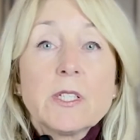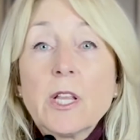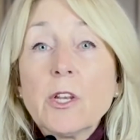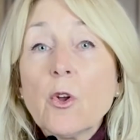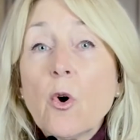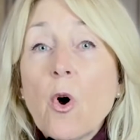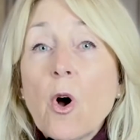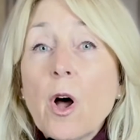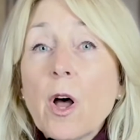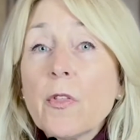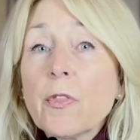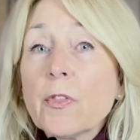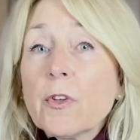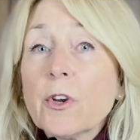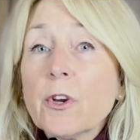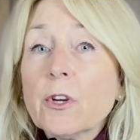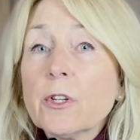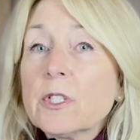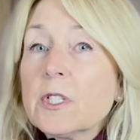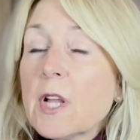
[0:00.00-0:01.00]
and
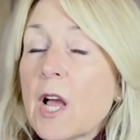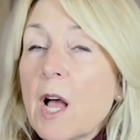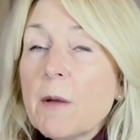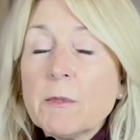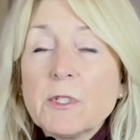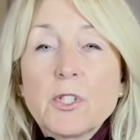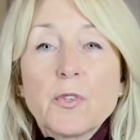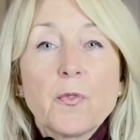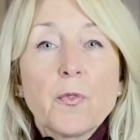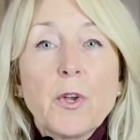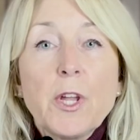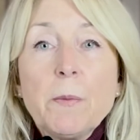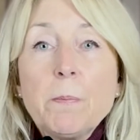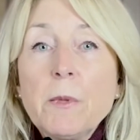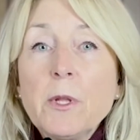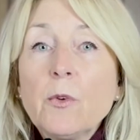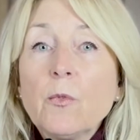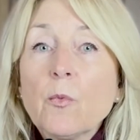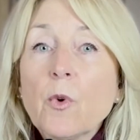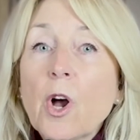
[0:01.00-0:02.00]
author Thomas
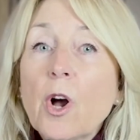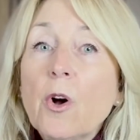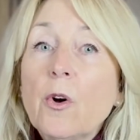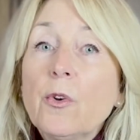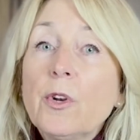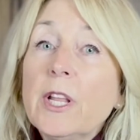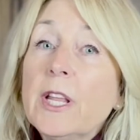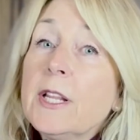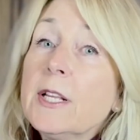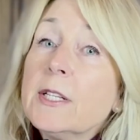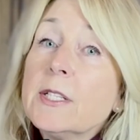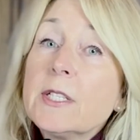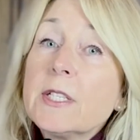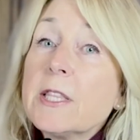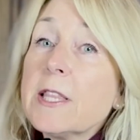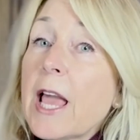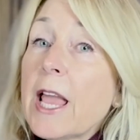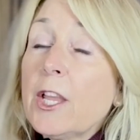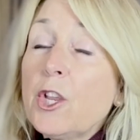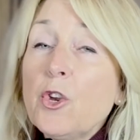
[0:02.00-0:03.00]
Friedman wrote in his
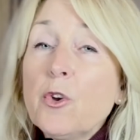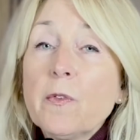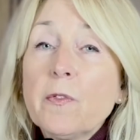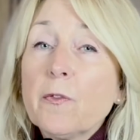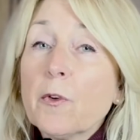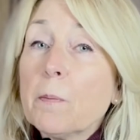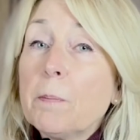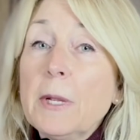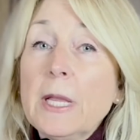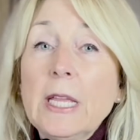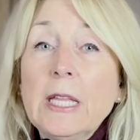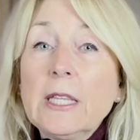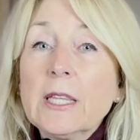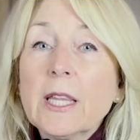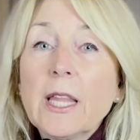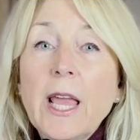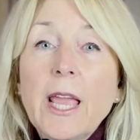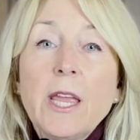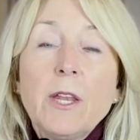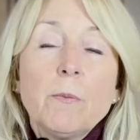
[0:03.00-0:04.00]
Thank You for Being
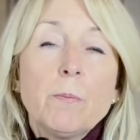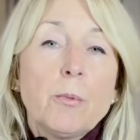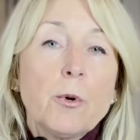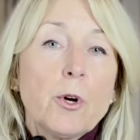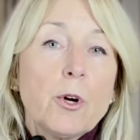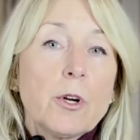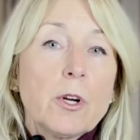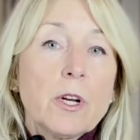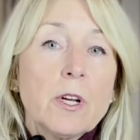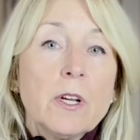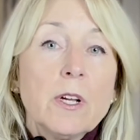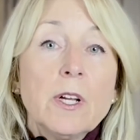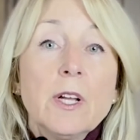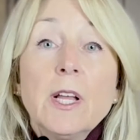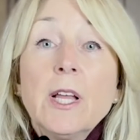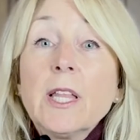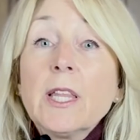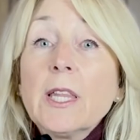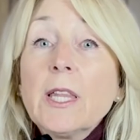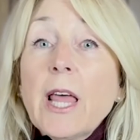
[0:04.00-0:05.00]
Late book,
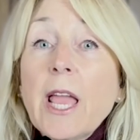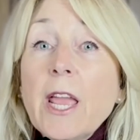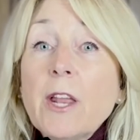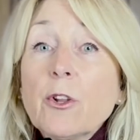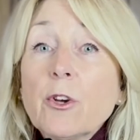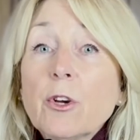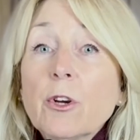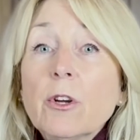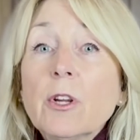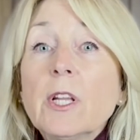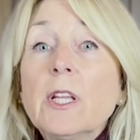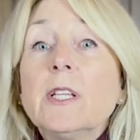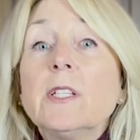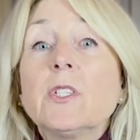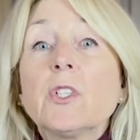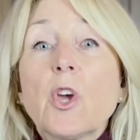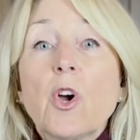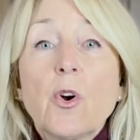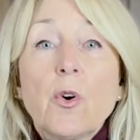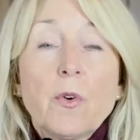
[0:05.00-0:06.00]
later is
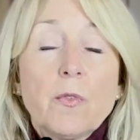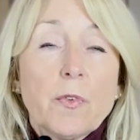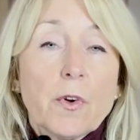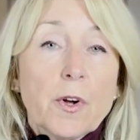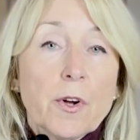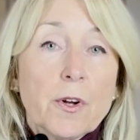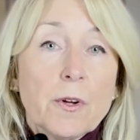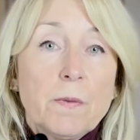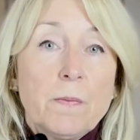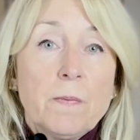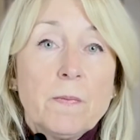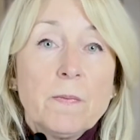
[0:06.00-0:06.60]
over.